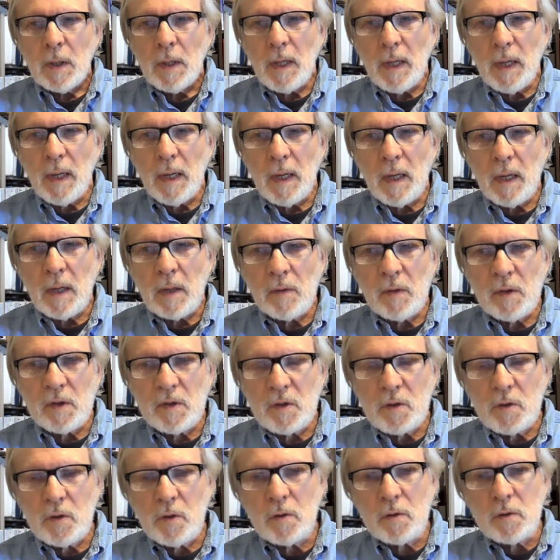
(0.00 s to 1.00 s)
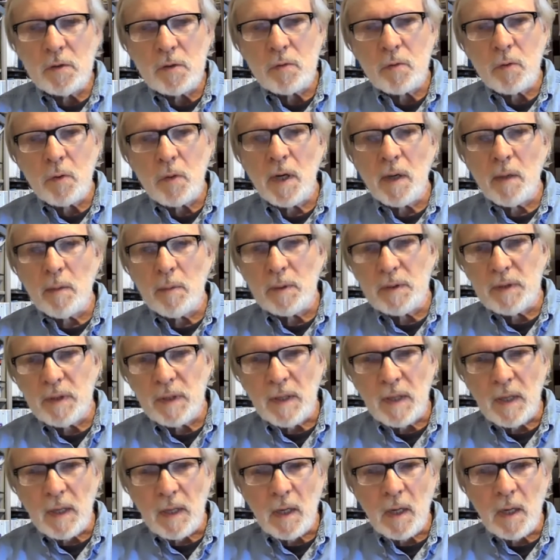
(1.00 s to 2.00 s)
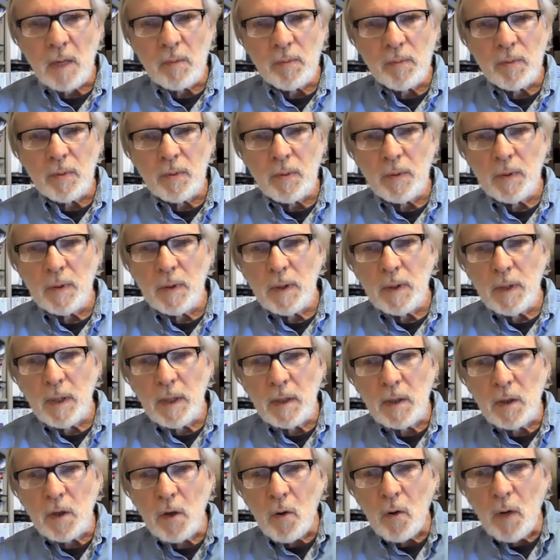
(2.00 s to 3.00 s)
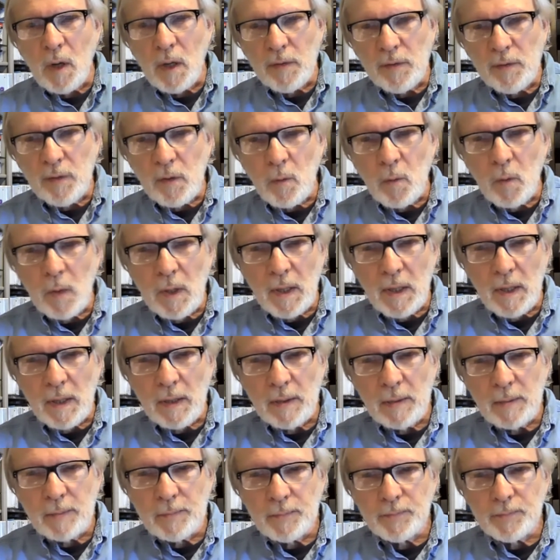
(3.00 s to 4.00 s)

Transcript: And the students were able to get up and go on their way.